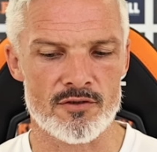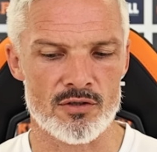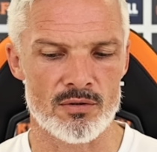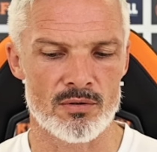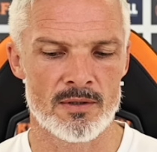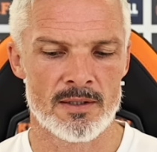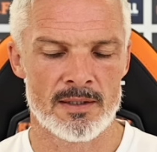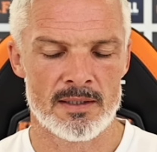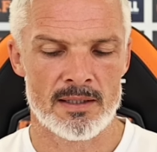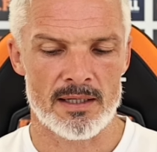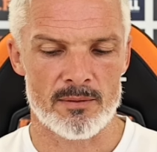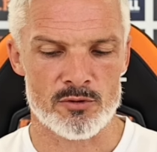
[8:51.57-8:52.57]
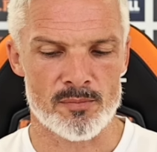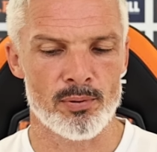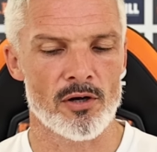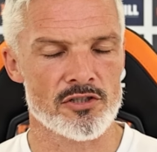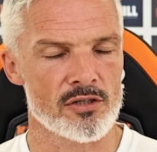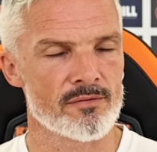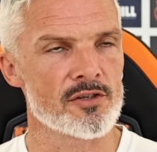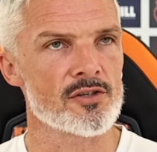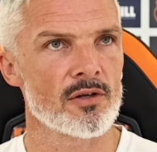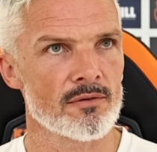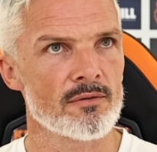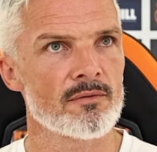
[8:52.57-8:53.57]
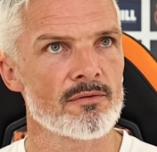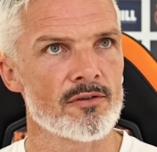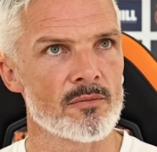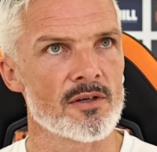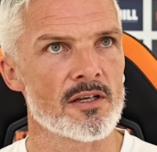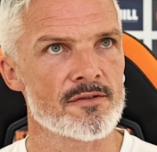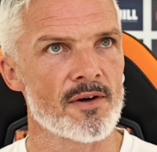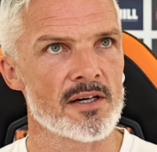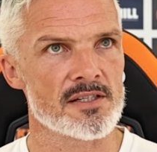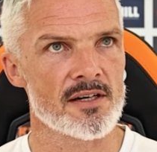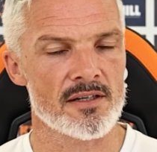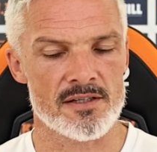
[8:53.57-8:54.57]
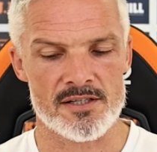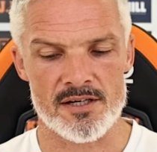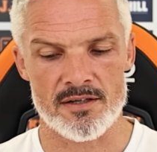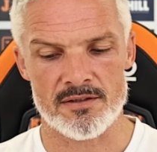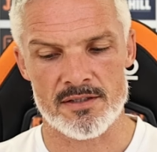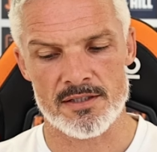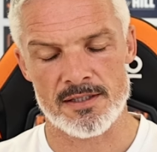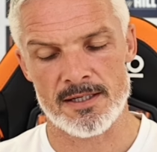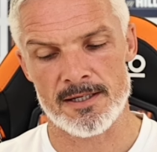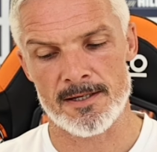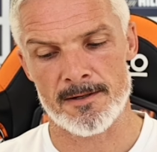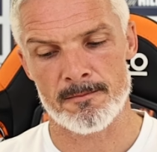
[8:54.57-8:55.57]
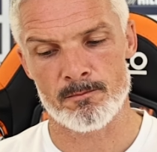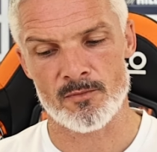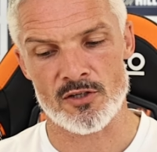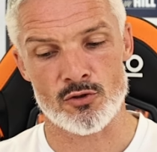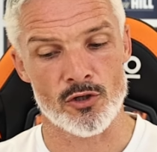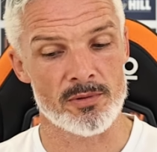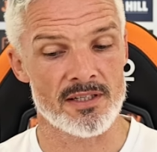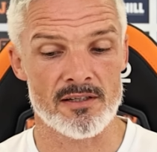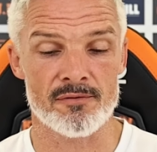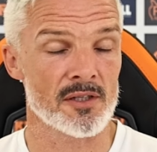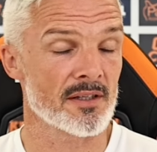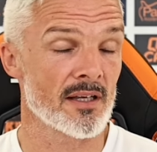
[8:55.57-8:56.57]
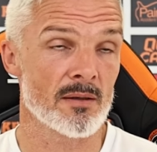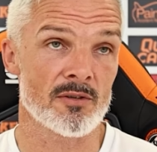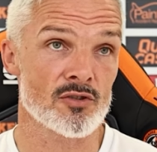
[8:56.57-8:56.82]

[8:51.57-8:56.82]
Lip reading: So it was a positive result from it as far as they're concerned. It's going to be a difficult game.